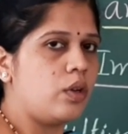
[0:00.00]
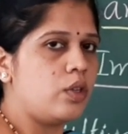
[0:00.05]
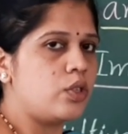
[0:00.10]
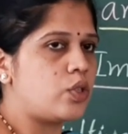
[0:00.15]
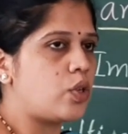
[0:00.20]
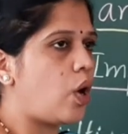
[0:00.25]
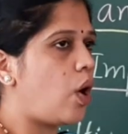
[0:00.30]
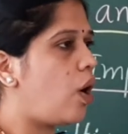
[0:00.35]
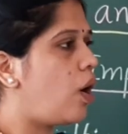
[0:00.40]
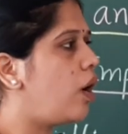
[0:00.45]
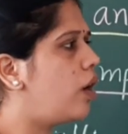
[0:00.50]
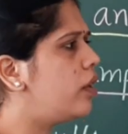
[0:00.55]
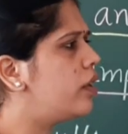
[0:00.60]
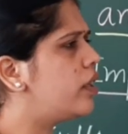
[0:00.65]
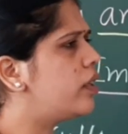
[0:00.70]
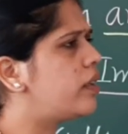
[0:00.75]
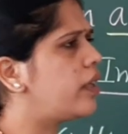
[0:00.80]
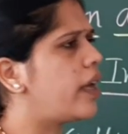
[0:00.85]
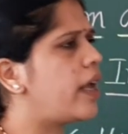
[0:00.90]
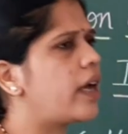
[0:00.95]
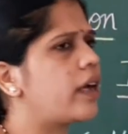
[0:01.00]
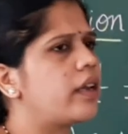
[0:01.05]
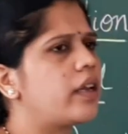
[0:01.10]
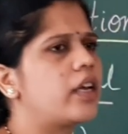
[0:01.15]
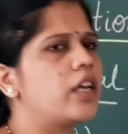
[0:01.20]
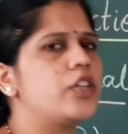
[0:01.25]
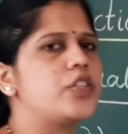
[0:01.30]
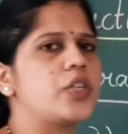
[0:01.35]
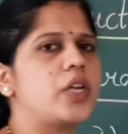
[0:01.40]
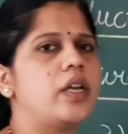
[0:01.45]
So all the three
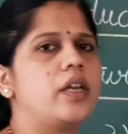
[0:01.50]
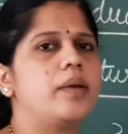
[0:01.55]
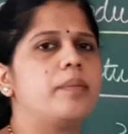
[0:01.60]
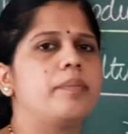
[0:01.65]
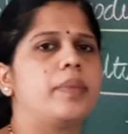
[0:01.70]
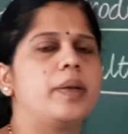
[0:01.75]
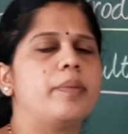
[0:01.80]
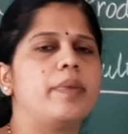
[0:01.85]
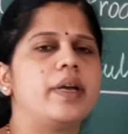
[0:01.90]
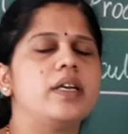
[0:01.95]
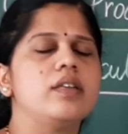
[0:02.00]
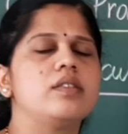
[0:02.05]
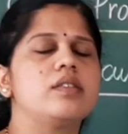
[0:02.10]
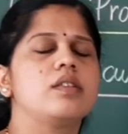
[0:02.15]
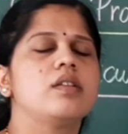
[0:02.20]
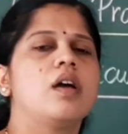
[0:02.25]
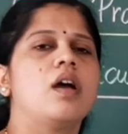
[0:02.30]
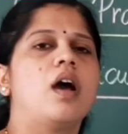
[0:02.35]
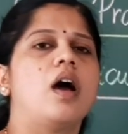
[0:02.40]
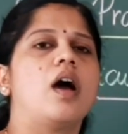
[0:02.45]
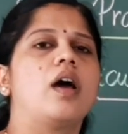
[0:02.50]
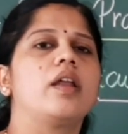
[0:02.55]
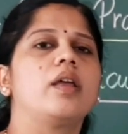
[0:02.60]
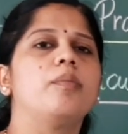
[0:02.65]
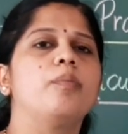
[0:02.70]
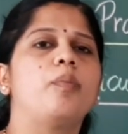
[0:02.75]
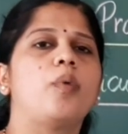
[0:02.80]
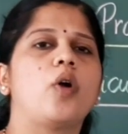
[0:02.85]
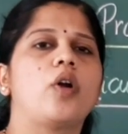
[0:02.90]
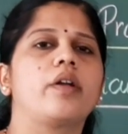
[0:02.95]
agricultural implements are
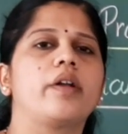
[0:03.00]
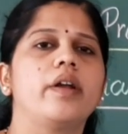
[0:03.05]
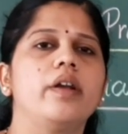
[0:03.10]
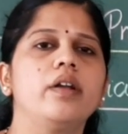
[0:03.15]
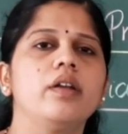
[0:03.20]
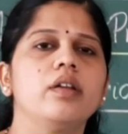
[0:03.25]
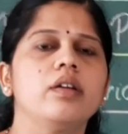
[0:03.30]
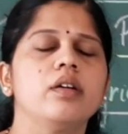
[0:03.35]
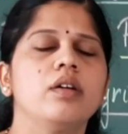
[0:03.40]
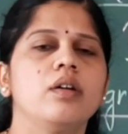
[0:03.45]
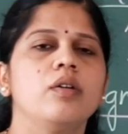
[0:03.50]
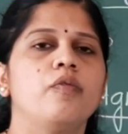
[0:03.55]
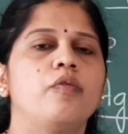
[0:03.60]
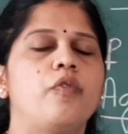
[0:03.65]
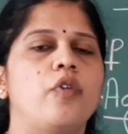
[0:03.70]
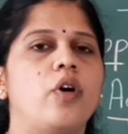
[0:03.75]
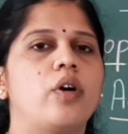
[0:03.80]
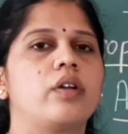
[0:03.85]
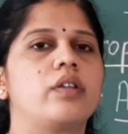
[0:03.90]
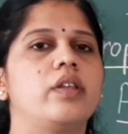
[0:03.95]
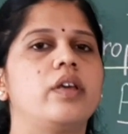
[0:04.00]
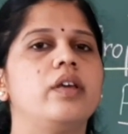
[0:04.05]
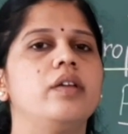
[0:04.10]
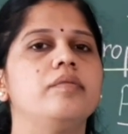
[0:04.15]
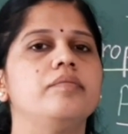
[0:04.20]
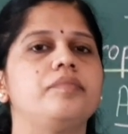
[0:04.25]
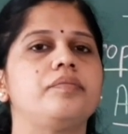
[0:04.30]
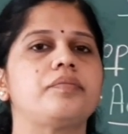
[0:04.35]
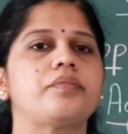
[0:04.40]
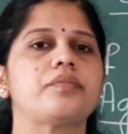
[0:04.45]
important for
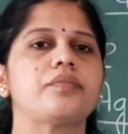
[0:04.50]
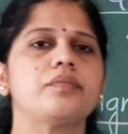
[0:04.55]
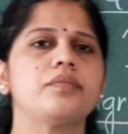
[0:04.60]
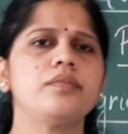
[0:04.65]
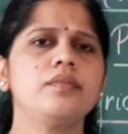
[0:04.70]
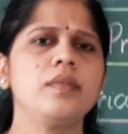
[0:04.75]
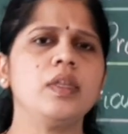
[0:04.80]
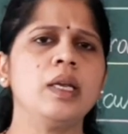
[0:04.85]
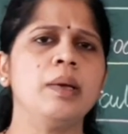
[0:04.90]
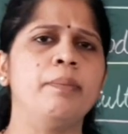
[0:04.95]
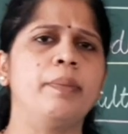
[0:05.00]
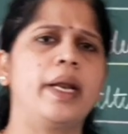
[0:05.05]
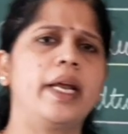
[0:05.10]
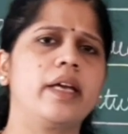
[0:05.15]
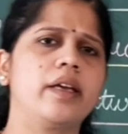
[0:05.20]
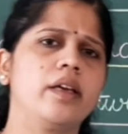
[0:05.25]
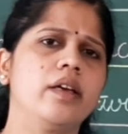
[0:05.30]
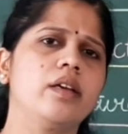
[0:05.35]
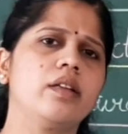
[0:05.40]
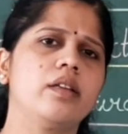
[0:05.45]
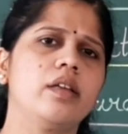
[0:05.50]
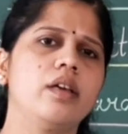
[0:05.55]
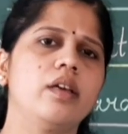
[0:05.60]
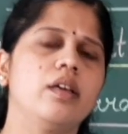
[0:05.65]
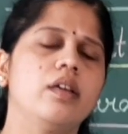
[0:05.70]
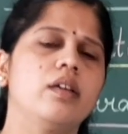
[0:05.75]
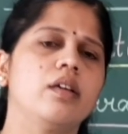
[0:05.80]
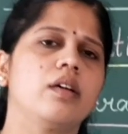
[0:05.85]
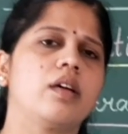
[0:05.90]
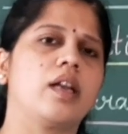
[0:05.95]
the breaking
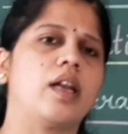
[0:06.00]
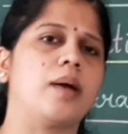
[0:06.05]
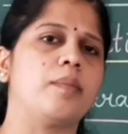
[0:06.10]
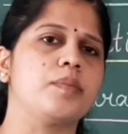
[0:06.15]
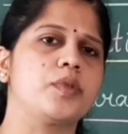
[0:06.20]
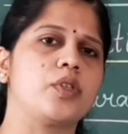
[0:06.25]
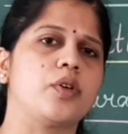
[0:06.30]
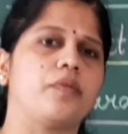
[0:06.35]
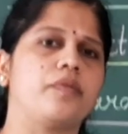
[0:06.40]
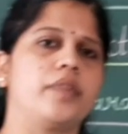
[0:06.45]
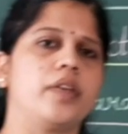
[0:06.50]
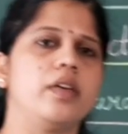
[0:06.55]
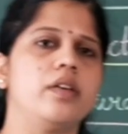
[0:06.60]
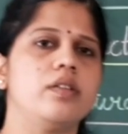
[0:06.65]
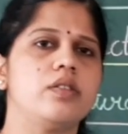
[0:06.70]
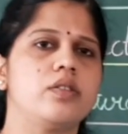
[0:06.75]
the clumps of the